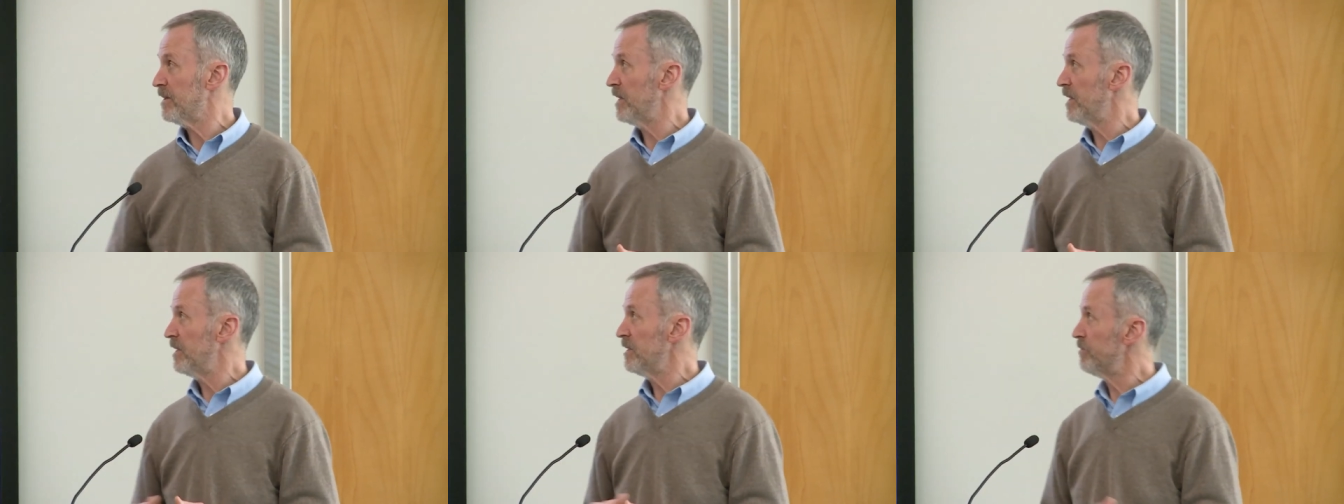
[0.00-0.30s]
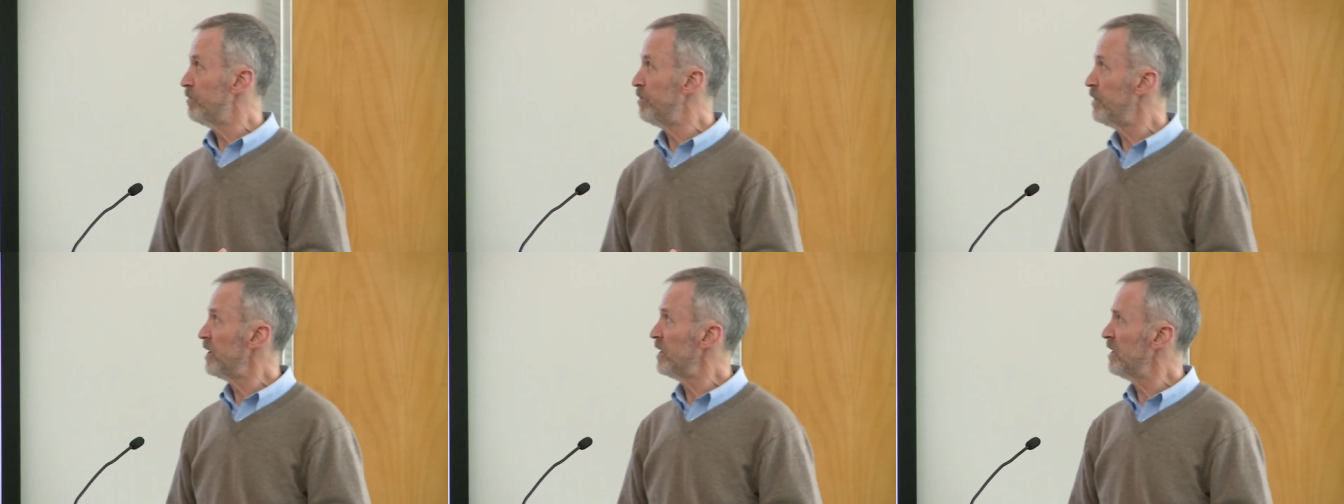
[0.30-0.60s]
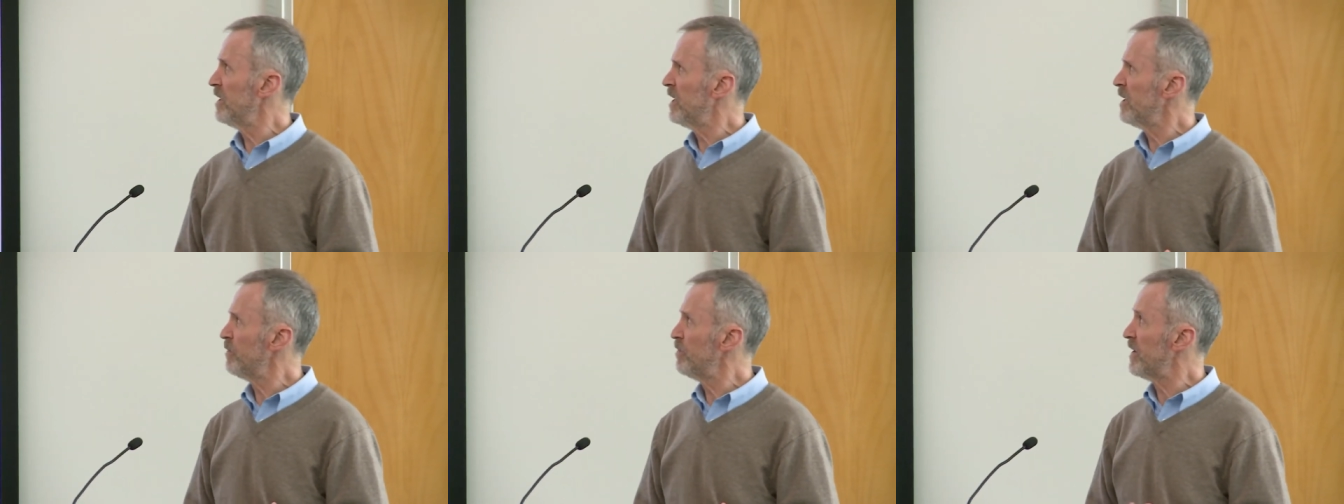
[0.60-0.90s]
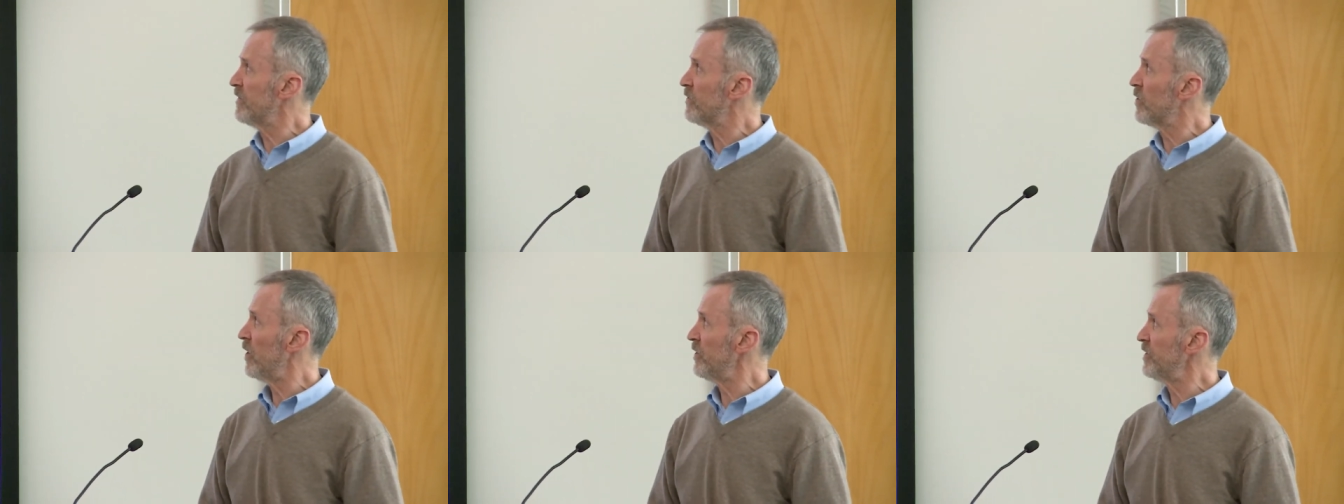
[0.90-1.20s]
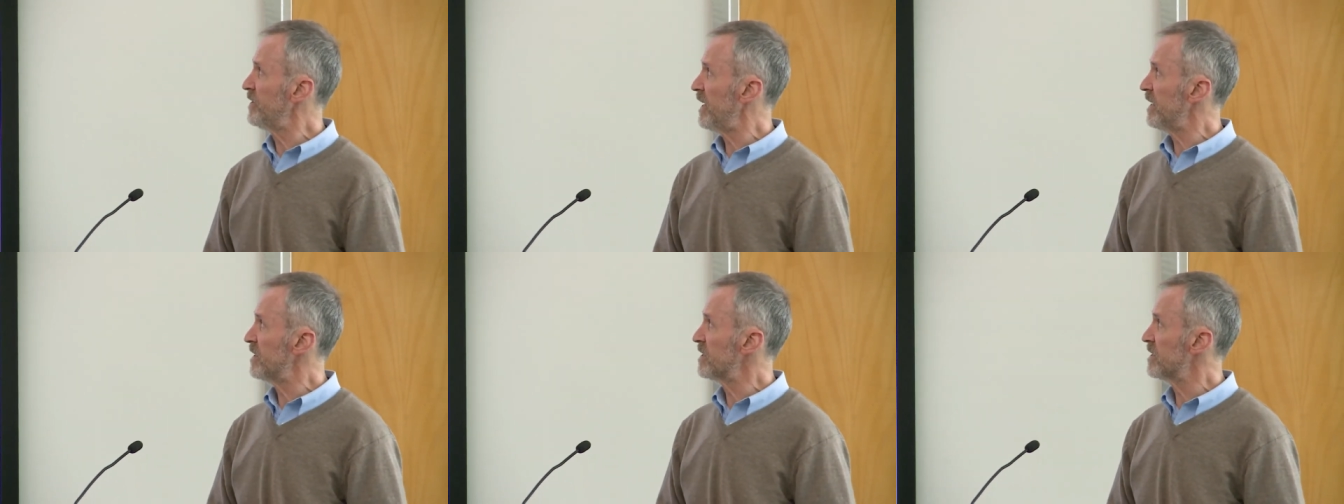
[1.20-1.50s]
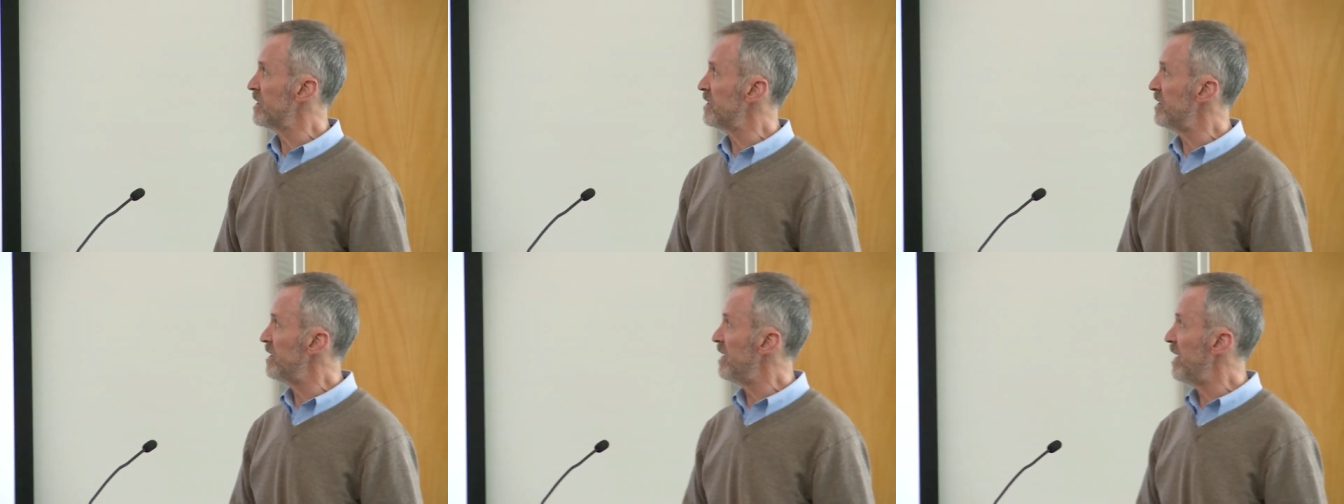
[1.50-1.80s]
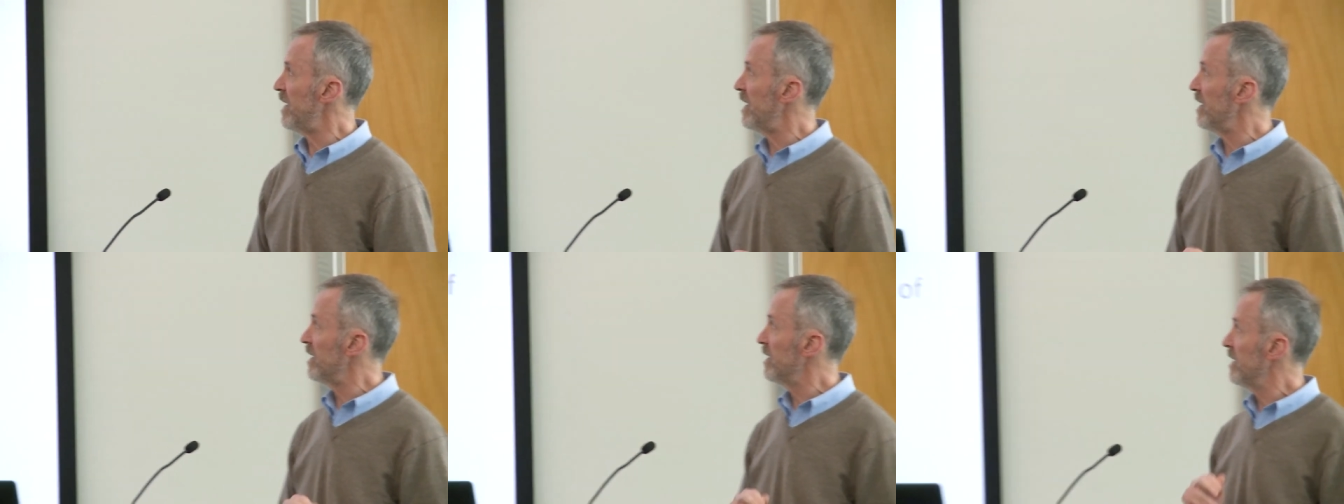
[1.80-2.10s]
And put a little bit of context in
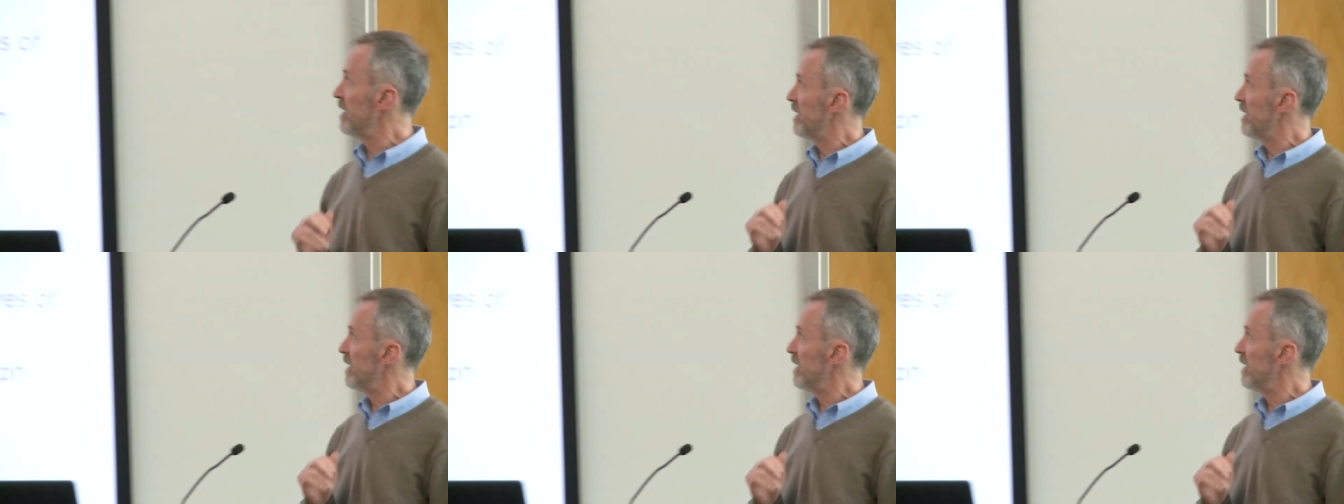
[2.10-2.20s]
there.